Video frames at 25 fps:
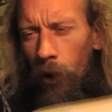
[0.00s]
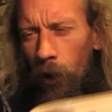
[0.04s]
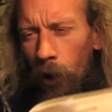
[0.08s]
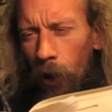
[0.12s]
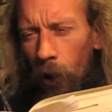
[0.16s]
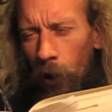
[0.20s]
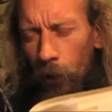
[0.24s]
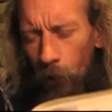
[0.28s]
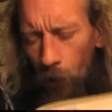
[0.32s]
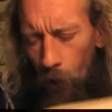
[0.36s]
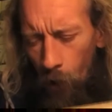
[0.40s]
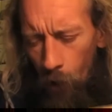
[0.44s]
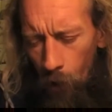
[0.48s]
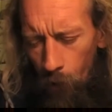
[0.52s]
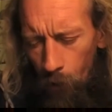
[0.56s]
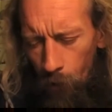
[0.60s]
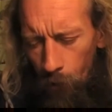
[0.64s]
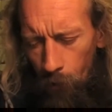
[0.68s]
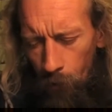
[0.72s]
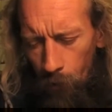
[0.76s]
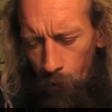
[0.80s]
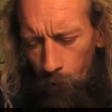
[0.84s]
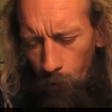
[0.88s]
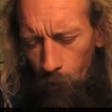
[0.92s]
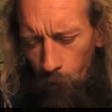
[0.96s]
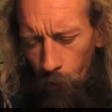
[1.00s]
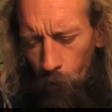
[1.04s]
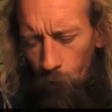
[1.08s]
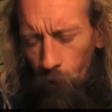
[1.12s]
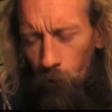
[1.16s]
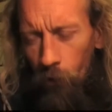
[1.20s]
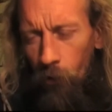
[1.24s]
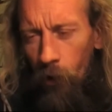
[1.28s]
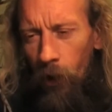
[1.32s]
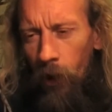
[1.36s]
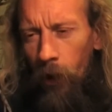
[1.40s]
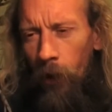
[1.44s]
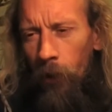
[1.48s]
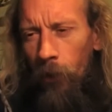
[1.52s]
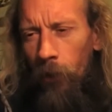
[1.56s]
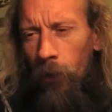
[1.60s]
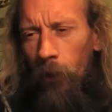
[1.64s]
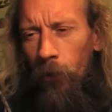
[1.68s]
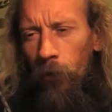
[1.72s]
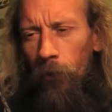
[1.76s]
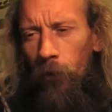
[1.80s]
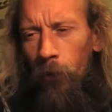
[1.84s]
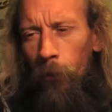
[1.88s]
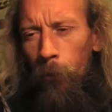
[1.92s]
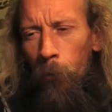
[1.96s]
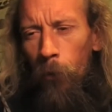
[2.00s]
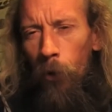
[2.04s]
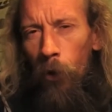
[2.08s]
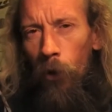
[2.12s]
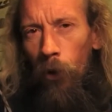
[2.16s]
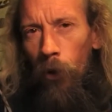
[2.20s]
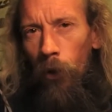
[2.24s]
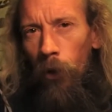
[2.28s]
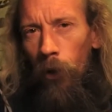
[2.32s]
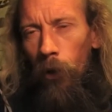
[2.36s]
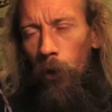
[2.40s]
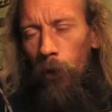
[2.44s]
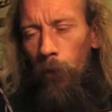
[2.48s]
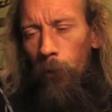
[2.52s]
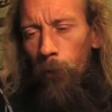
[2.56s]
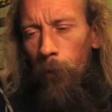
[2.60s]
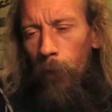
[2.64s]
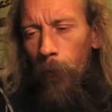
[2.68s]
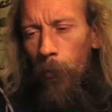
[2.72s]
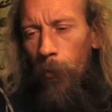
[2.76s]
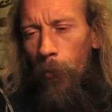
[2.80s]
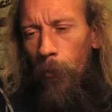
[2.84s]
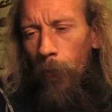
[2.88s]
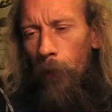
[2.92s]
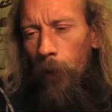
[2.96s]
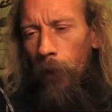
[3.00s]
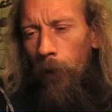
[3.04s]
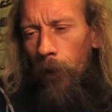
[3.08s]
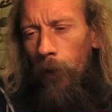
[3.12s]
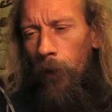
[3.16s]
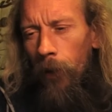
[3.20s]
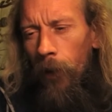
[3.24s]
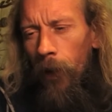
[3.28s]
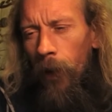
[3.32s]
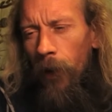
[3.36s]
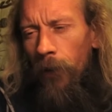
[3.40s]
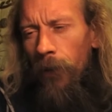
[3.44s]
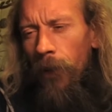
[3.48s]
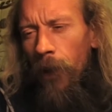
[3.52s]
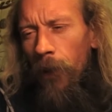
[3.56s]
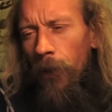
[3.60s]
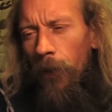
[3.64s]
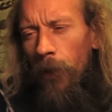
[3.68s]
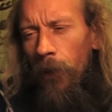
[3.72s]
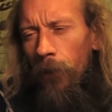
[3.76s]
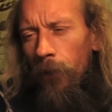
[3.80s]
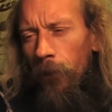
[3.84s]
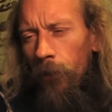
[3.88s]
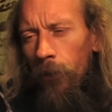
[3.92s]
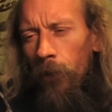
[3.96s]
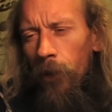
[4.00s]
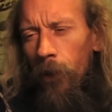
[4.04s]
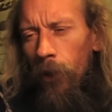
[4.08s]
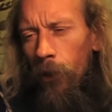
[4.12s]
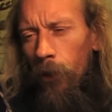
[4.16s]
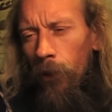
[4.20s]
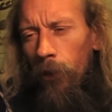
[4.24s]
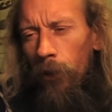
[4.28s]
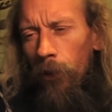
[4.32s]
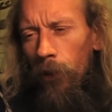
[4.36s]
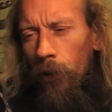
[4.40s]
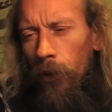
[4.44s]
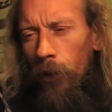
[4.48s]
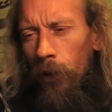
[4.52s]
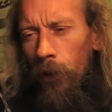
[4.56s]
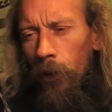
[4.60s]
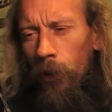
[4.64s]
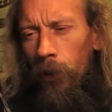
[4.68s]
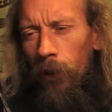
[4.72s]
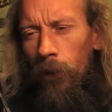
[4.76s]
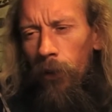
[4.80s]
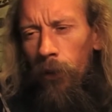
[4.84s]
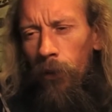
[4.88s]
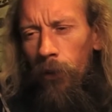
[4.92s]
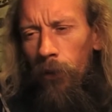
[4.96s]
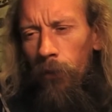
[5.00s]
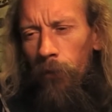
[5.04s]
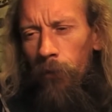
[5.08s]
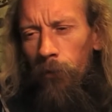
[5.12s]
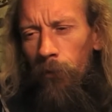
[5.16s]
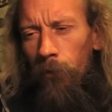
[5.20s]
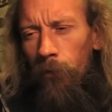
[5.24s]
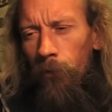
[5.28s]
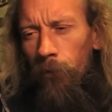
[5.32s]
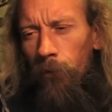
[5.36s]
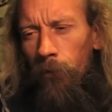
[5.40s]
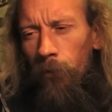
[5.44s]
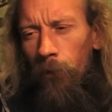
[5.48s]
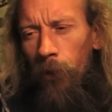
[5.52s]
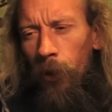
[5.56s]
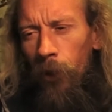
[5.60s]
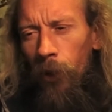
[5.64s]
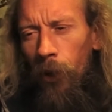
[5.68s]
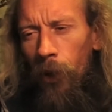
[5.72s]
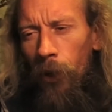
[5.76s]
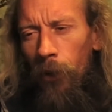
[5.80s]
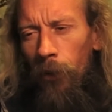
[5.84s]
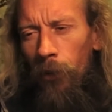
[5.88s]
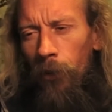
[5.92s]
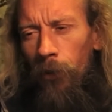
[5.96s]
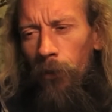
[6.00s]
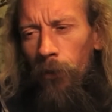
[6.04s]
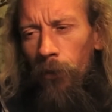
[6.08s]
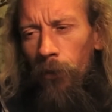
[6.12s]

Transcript: I know your strength is small and then there's still, you know,